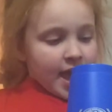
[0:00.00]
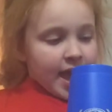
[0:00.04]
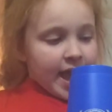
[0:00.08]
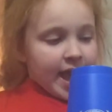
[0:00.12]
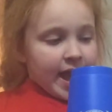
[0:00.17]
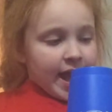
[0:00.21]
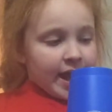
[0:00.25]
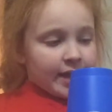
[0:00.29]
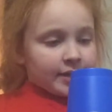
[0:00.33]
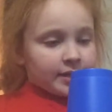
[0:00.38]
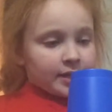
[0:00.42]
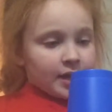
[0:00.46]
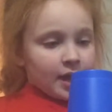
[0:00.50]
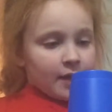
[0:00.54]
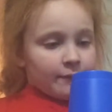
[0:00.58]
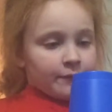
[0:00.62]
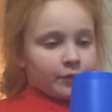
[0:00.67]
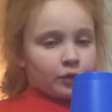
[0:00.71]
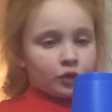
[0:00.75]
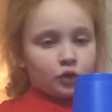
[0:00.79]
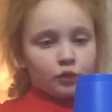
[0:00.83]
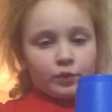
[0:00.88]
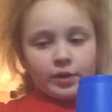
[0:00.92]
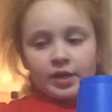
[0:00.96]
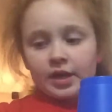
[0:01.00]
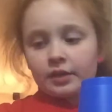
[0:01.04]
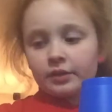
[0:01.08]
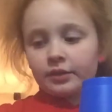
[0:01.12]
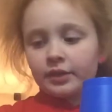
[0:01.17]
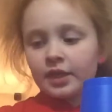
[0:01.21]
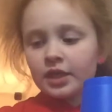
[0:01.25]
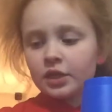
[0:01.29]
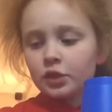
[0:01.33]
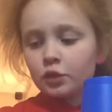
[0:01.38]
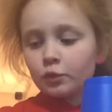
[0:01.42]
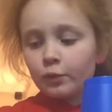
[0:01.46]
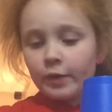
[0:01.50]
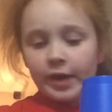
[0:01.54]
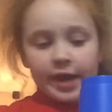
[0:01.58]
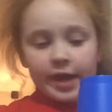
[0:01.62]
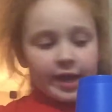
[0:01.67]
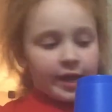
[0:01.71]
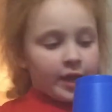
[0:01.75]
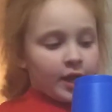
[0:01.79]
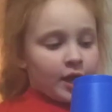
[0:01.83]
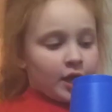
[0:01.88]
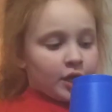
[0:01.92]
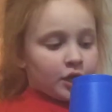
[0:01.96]
And if you're doing it this
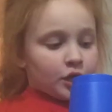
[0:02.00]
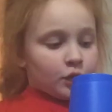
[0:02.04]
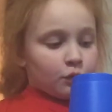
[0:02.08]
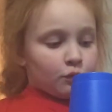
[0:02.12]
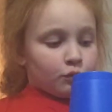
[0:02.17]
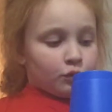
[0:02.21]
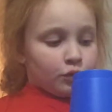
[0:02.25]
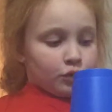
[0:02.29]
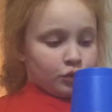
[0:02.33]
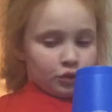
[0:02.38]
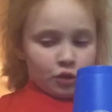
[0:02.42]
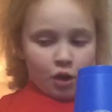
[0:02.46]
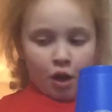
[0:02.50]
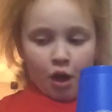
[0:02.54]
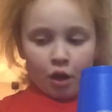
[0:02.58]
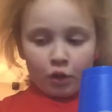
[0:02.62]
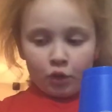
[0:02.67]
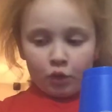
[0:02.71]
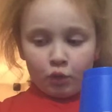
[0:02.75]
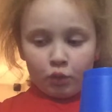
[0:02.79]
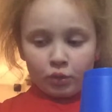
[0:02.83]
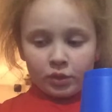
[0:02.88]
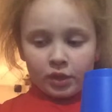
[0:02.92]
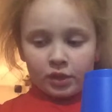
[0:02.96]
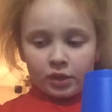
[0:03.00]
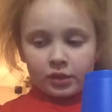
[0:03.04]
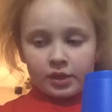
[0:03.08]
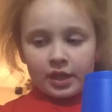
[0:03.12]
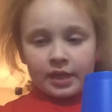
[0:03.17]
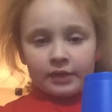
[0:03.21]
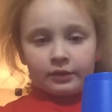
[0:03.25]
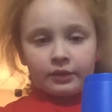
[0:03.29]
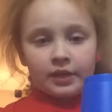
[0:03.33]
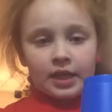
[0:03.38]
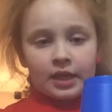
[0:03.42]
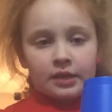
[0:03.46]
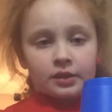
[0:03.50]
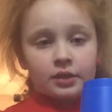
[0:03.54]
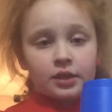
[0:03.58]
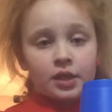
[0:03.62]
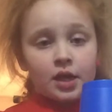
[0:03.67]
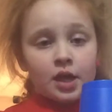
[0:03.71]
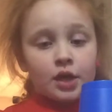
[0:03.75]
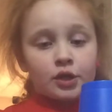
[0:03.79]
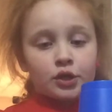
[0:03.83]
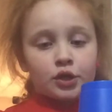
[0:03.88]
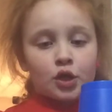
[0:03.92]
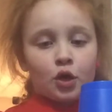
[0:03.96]
way, you knock corners like this.
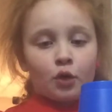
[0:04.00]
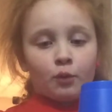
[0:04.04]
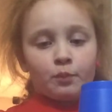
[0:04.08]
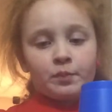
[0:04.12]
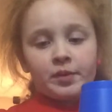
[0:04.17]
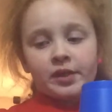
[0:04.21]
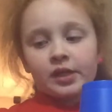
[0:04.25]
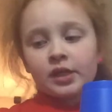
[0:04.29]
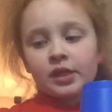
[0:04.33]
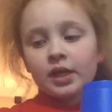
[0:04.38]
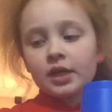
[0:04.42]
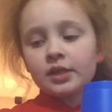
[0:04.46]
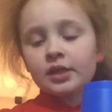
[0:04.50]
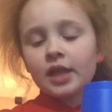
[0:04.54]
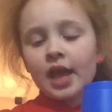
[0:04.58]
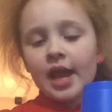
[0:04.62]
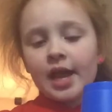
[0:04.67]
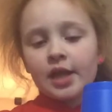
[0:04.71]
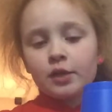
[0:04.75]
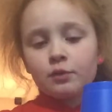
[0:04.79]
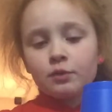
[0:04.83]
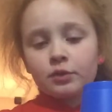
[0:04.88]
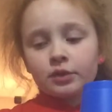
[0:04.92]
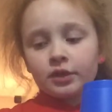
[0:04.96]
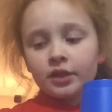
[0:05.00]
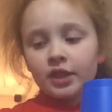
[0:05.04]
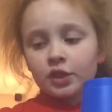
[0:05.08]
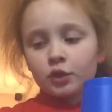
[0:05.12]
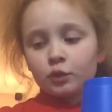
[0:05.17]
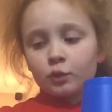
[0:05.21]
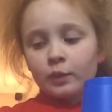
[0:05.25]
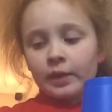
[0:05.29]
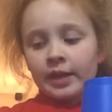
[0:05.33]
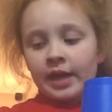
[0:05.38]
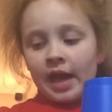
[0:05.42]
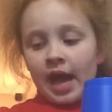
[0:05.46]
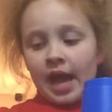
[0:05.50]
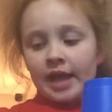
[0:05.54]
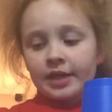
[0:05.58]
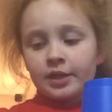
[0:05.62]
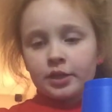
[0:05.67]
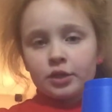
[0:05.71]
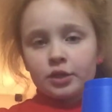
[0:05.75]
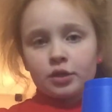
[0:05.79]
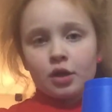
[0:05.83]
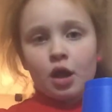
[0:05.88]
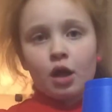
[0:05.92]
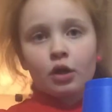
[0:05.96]
So, because I do it this way, I
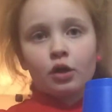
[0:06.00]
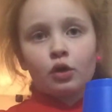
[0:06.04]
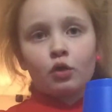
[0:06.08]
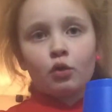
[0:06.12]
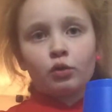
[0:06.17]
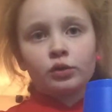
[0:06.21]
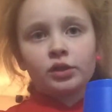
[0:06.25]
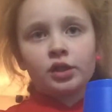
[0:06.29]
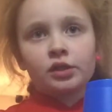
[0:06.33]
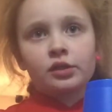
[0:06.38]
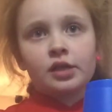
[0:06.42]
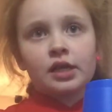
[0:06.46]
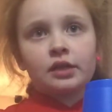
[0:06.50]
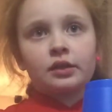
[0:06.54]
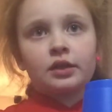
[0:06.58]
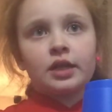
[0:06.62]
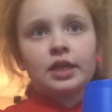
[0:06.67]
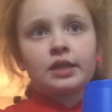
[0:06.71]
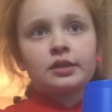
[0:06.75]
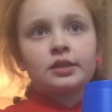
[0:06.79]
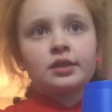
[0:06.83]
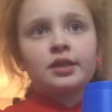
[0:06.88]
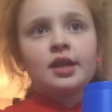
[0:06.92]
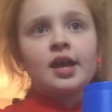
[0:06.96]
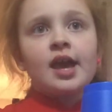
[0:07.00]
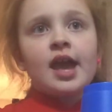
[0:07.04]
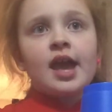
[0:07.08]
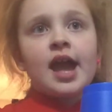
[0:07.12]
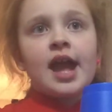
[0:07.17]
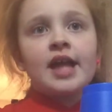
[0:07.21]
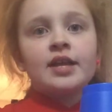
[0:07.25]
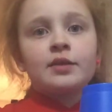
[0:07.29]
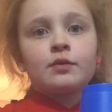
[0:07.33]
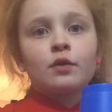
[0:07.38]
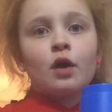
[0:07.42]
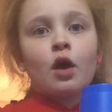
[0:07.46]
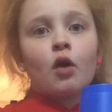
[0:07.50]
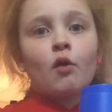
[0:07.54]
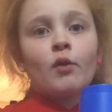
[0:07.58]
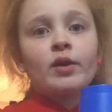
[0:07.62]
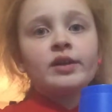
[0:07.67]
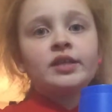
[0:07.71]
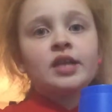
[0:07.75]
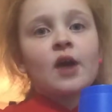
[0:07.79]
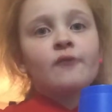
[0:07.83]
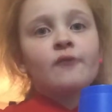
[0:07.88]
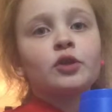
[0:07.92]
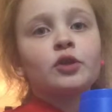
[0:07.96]
knock corners like this. And you
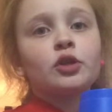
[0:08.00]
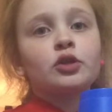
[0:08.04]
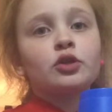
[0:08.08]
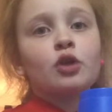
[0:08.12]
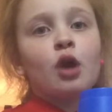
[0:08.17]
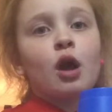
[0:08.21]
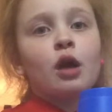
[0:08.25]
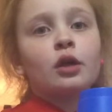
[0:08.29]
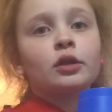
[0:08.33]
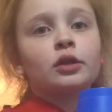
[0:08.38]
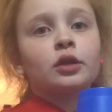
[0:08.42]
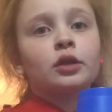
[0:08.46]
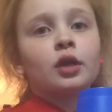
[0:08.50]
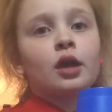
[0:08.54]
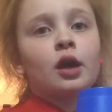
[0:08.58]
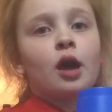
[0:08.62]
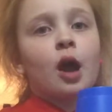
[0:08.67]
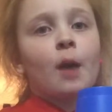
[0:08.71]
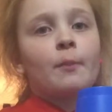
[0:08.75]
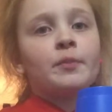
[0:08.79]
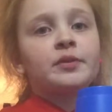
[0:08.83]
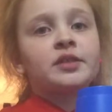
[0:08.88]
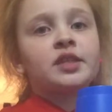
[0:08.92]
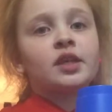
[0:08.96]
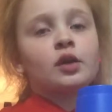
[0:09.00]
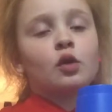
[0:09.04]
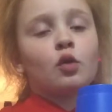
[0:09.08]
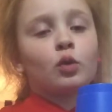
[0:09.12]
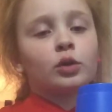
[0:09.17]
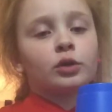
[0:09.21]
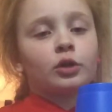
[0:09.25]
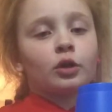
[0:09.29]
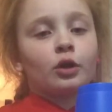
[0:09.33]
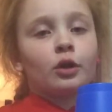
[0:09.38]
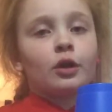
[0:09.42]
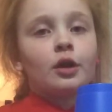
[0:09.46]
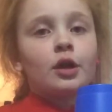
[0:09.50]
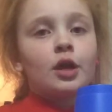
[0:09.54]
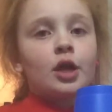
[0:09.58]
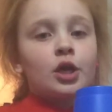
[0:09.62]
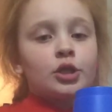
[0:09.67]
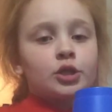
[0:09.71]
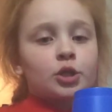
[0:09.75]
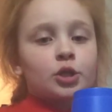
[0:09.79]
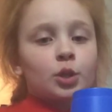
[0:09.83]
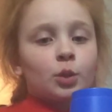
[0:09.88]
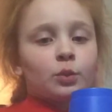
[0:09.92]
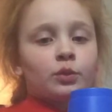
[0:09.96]
always to knock the opposite corner.
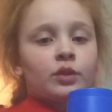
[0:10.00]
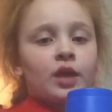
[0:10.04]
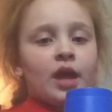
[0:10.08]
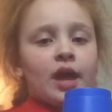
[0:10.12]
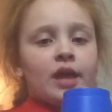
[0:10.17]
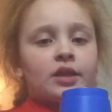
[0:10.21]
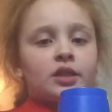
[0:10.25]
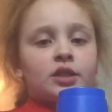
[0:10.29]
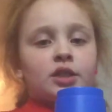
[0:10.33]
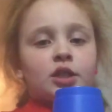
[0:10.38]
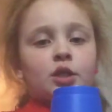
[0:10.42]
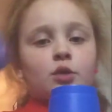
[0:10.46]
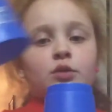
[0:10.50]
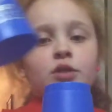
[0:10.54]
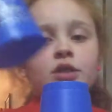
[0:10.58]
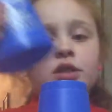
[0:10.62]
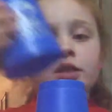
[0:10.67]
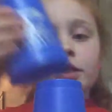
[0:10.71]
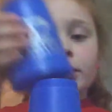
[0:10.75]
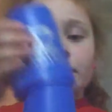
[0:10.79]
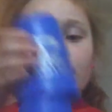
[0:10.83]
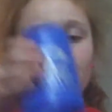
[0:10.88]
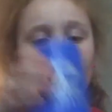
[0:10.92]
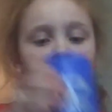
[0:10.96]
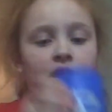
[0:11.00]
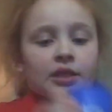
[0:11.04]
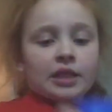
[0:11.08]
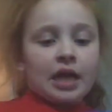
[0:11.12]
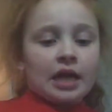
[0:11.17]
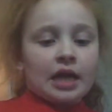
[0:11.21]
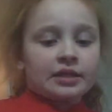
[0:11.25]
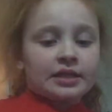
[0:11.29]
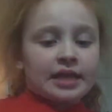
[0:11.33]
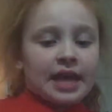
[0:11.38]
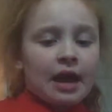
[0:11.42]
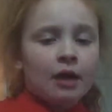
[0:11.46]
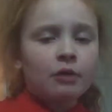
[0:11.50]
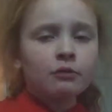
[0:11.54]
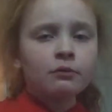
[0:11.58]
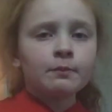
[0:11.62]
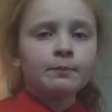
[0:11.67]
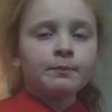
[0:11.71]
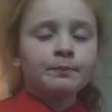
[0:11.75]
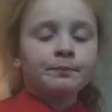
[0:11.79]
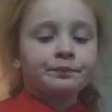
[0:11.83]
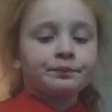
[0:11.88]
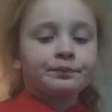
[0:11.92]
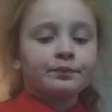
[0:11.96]
So then you slide that down,
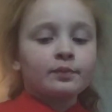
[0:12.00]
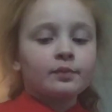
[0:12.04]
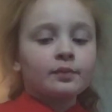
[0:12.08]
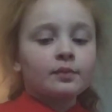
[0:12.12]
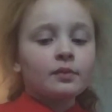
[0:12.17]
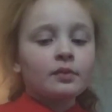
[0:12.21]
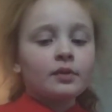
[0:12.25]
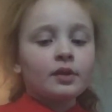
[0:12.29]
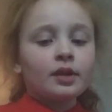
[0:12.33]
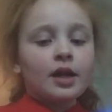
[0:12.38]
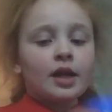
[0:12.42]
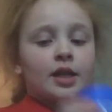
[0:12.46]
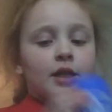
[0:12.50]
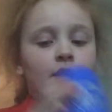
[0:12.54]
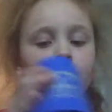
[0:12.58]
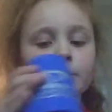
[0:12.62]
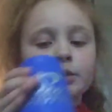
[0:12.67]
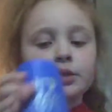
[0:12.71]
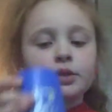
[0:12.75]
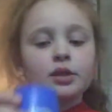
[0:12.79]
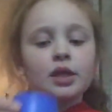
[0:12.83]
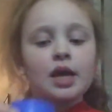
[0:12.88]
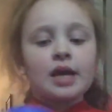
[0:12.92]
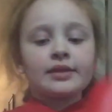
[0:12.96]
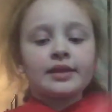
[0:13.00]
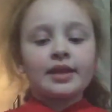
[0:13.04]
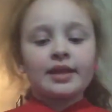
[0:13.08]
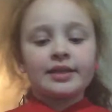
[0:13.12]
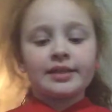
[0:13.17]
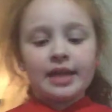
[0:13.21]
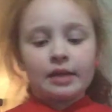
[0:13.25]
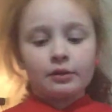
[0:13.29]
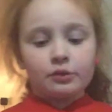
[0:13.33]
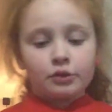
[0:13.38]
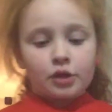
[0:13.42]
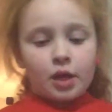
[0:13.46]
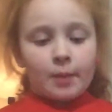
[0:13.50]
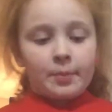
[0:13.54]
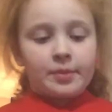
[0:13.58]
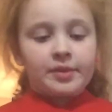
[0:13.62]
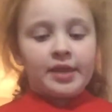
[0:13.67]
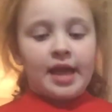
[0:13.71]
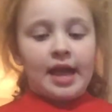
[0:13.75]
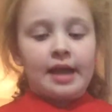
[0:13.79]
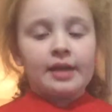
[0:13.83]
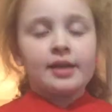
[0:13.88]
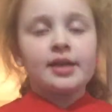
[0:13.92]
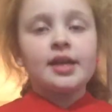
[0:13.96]
and you slide that down on top of
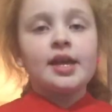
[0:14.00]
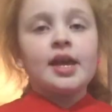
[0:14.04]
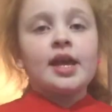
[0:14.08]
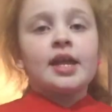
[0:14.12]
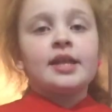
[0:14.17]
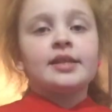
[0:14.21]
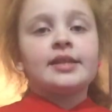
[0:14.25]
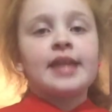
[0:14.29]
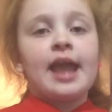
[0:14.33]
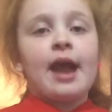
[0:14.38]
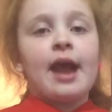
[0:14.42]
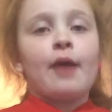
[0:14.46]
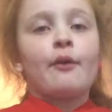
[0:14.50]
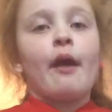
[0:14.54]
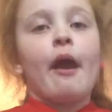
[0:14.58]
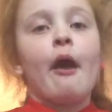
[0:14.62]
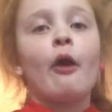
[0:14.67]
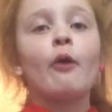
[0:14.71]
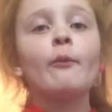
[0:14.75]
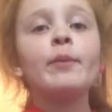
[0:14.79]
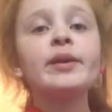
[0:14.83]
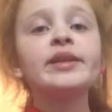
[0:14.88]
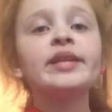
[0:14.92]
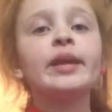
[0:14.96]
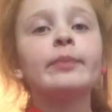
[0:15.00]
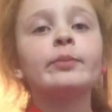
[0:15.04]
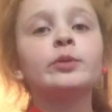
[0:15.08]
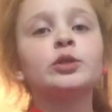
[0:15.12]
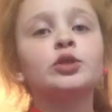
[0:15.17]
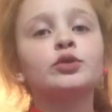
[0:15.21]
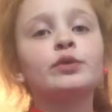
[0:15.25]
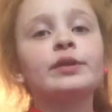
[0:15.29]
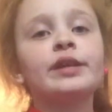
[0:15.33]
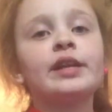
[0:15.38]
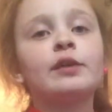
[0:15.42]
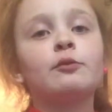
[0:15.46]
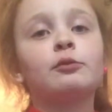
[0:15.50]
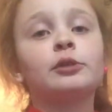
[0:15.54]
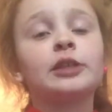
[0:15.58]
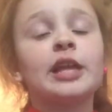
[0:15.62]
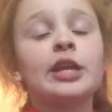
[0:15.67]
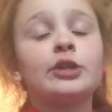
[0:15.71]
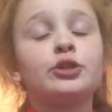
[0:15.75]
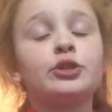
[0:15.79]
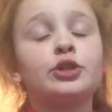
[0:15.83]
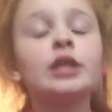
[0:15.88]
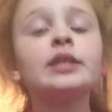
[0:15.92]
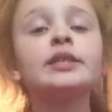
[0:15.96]
that. Now, I'll be demonstrating what
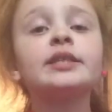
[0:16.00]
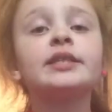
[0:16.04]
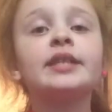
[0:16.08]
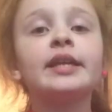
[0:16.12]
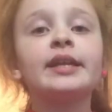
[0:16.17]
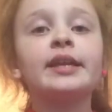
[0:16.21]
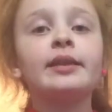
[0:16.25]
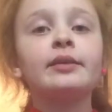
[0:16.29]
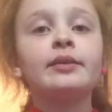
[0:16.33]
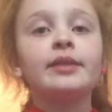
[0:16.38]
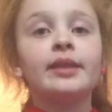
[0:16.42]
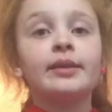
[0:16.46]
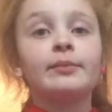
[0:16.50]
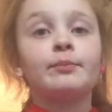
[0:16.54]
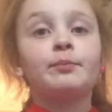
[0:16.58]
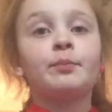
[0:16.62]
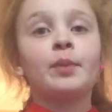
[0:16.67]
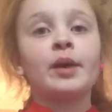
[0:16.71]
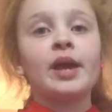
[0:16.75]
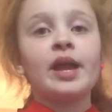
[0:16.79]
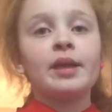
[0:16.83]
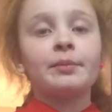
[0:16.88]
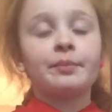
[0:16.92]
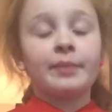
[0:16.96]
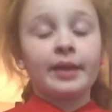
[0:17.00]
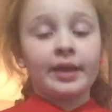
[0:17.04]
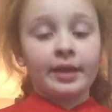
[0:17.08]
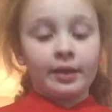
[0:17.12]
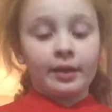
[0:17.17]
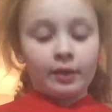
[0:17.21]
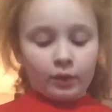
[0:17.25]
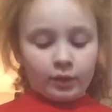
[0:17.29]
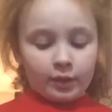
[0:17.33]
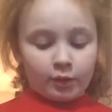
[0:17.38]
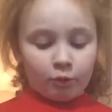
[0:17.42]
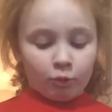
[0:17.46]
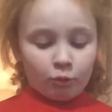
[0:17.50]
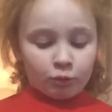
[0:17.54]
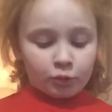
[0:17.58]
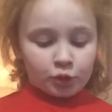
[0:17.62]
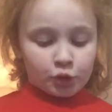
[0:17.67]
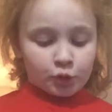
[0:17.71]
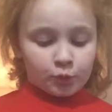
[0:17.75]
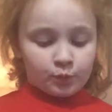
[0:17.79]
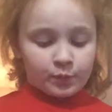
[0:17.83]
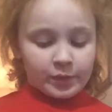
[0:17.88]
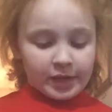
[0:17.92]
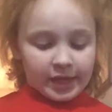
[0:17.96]
I just did, but in my own
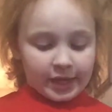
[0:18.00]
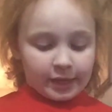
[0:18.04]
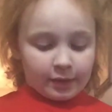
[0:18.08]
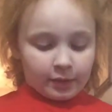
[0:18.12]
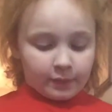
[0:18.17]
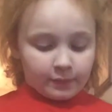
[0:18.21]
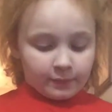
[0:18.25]
speed.